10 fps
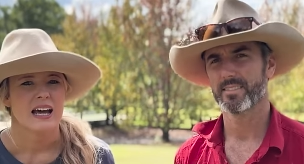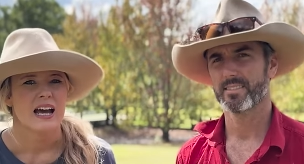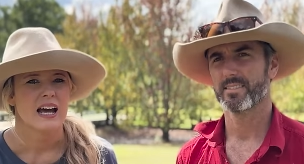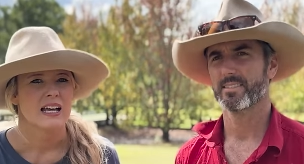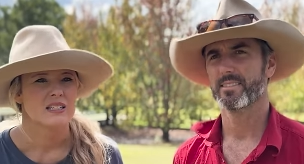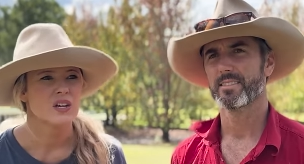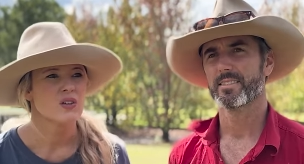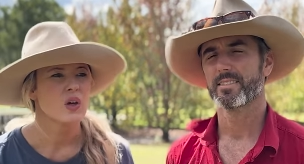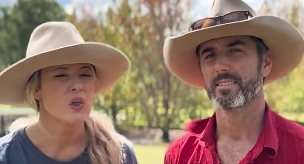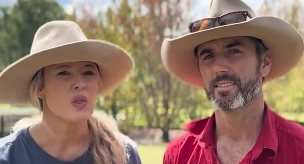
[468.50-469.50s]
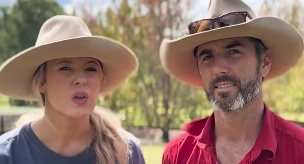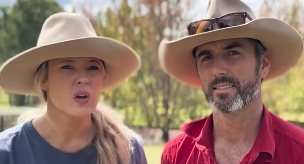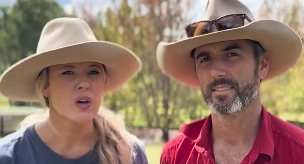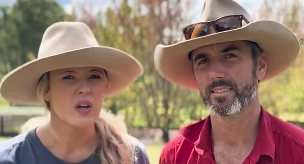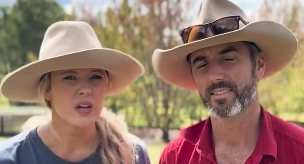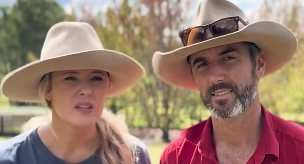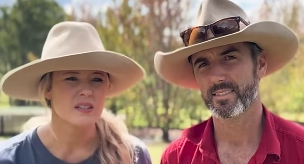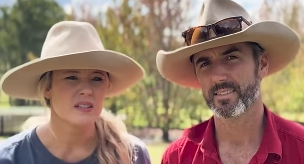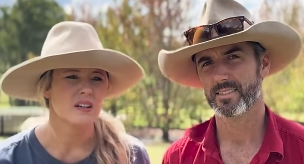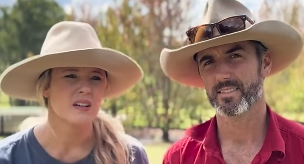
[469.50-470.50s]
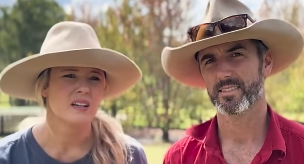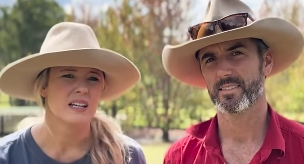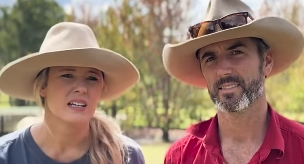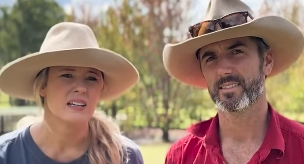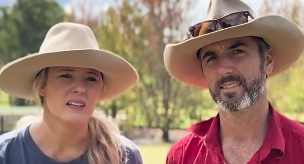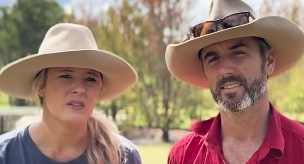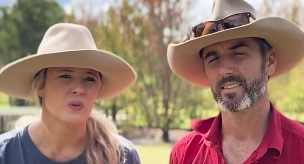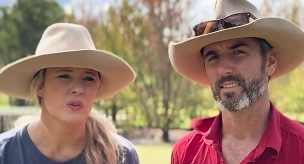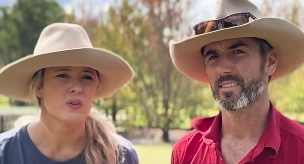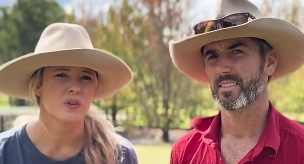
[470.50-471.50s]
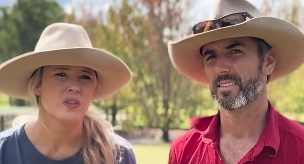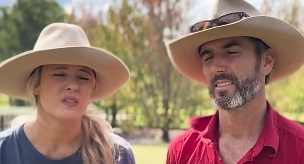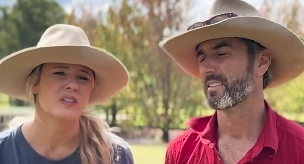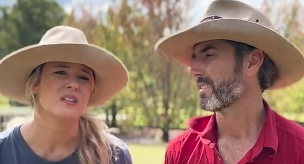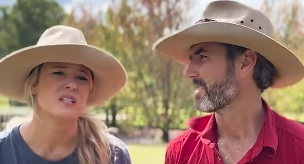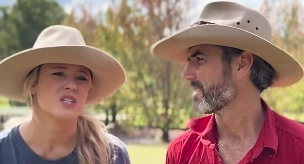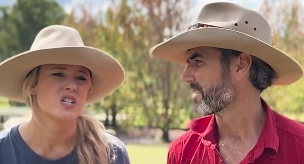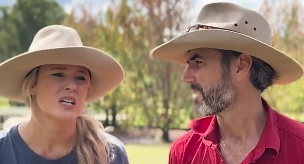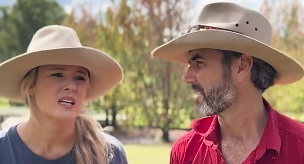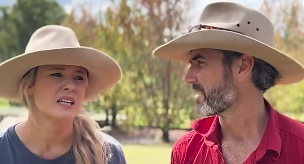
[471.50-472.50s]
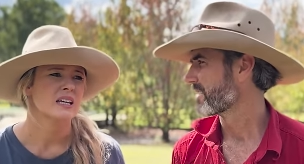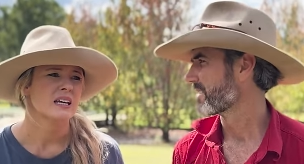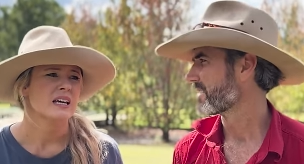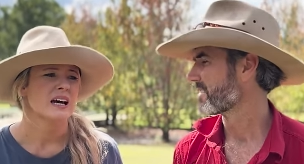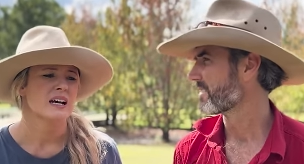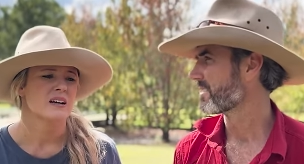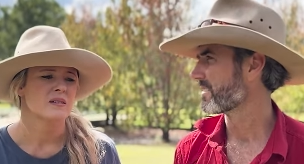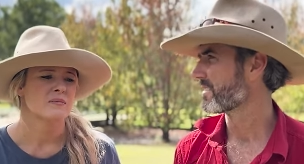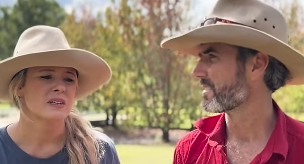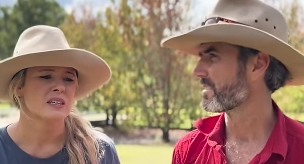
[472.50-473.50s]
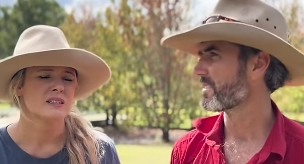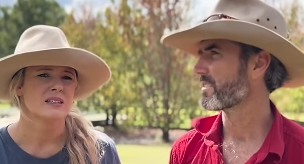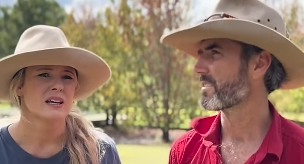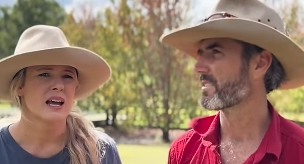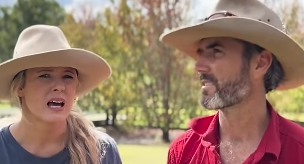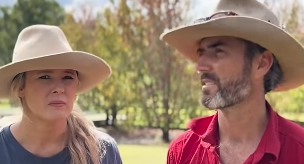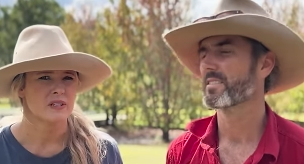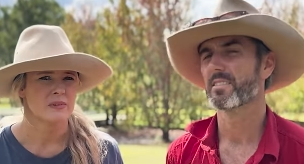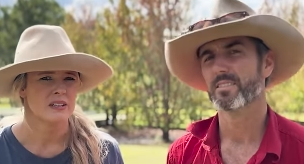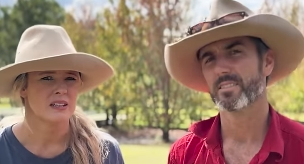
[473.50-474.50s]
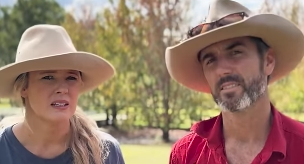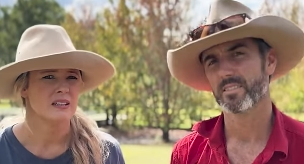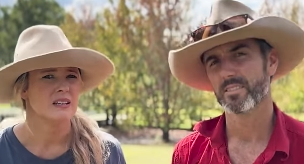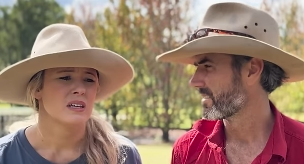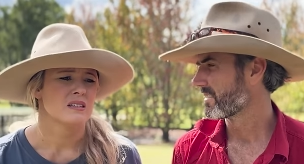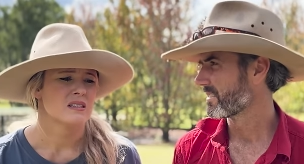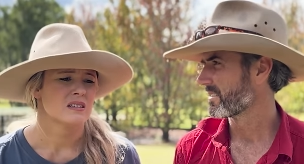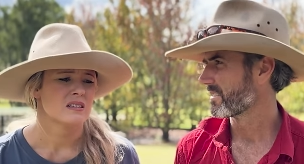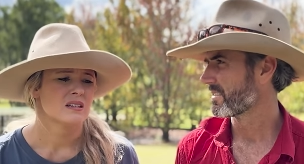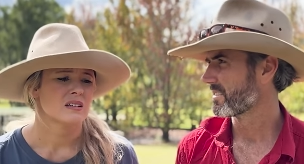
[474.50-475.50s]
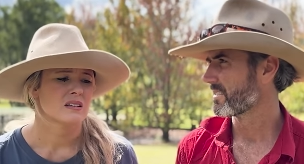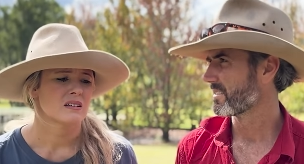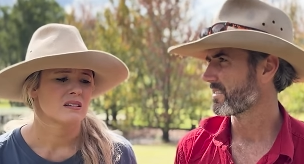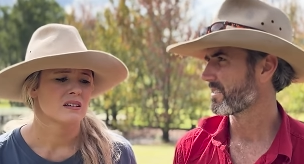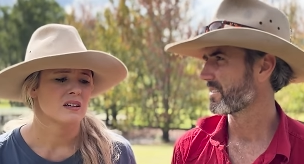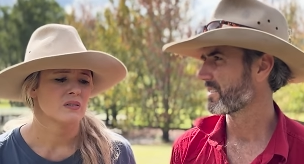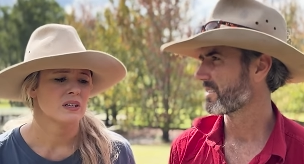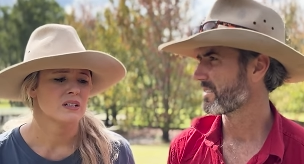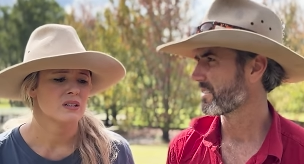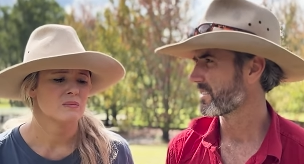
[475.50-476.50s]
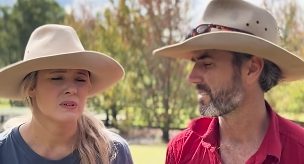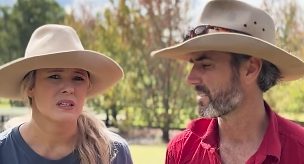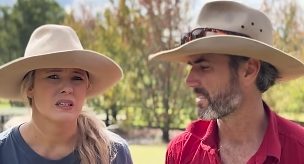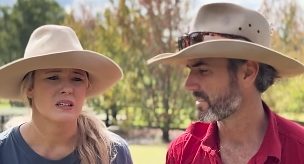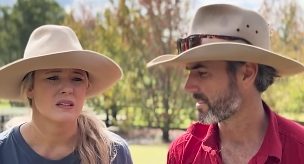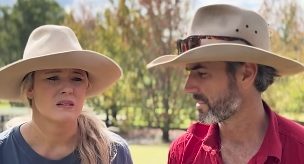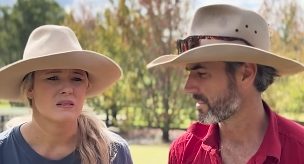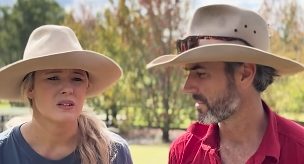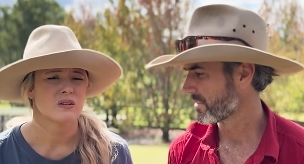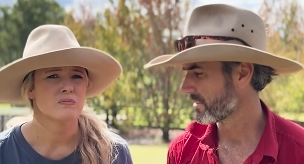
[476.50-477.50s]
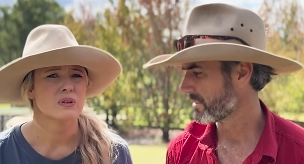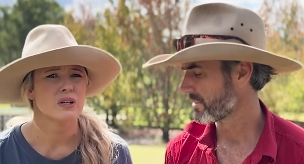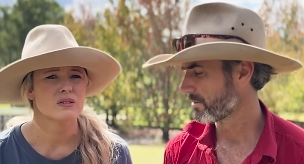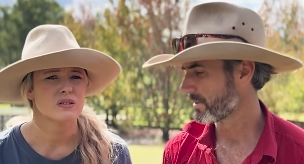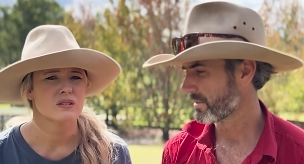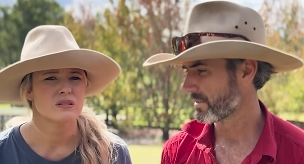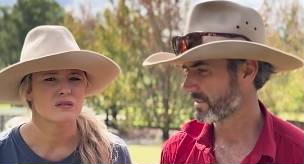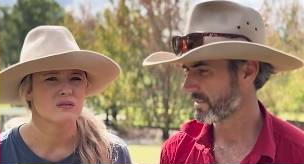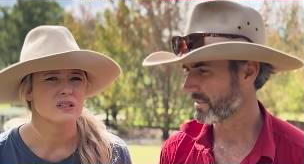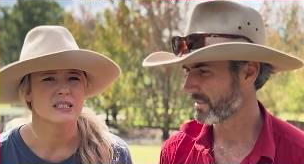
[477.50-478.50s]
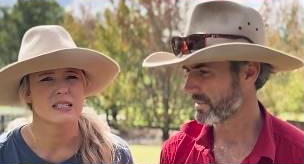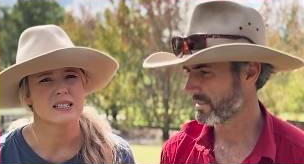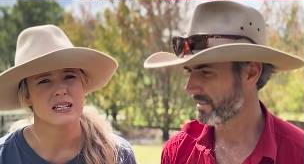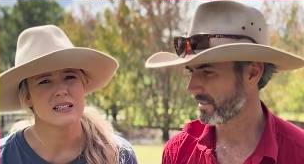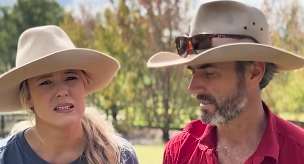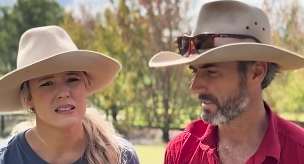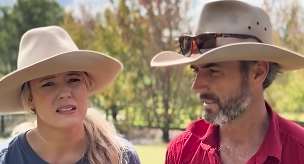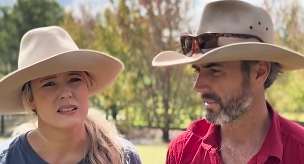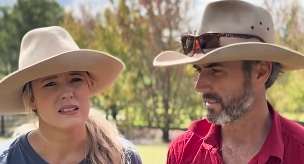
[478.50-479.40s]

Speaker 1: Uh, so the third sign or the third thing to check um, is their abdomen. It's going to be, you know, bloated or distended.